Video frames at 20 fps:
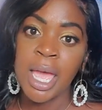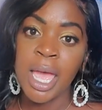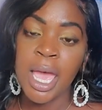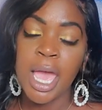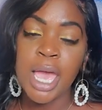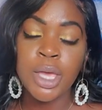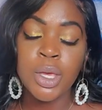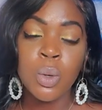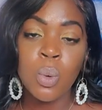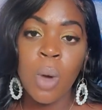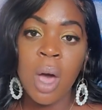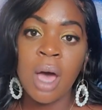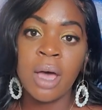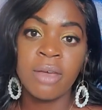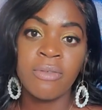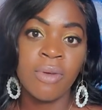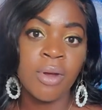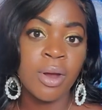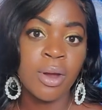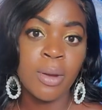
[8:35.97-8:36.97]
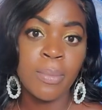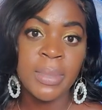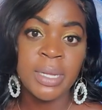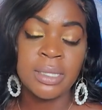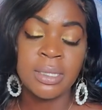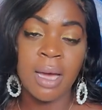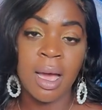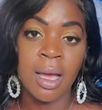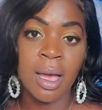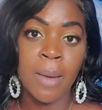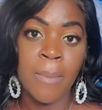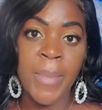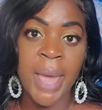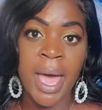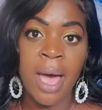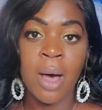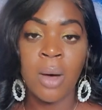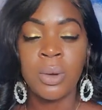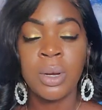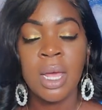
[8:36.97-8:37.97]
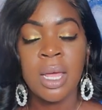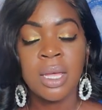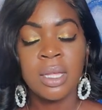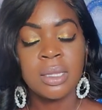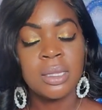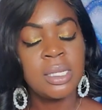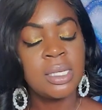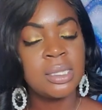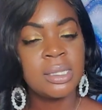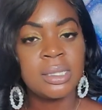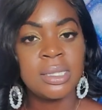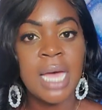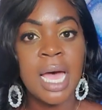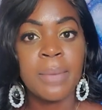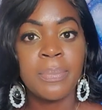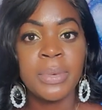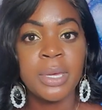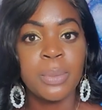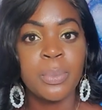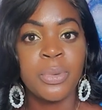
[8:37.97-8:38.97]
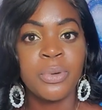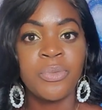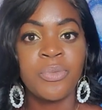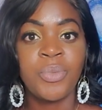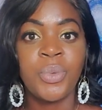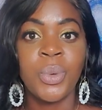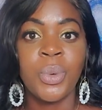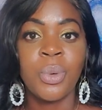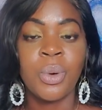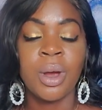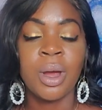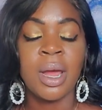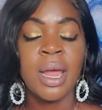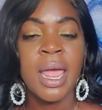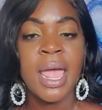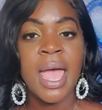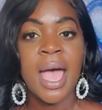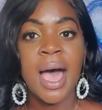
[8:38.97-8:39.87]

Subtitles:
and you all have heard me talk about this topic before,